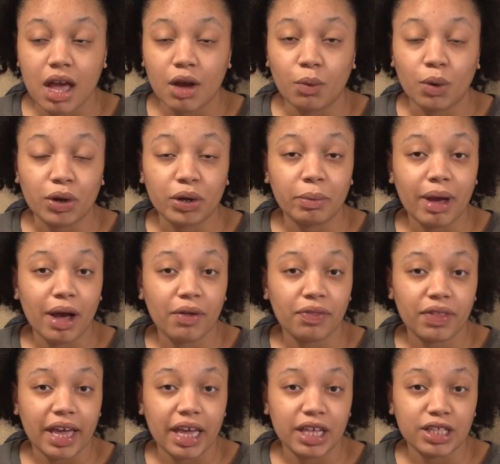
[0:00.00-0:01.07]
Word of mouth
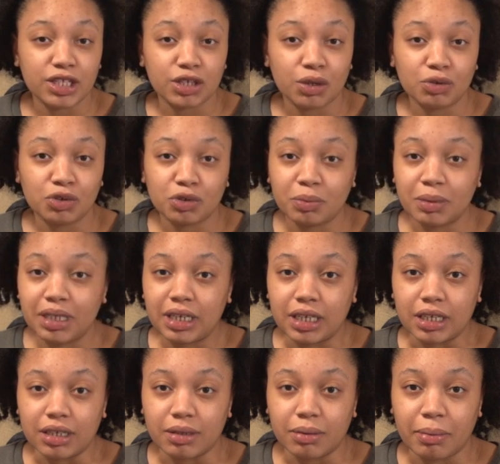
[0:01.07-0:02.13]
and social
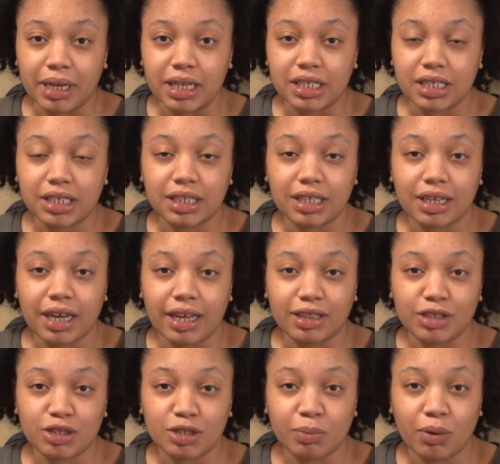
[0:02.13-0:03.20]
media basically at
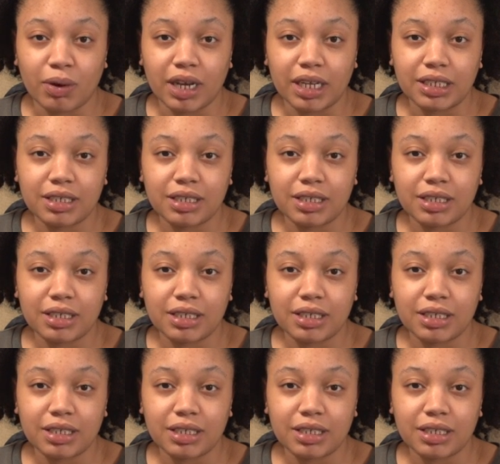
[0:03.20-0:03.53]
this point.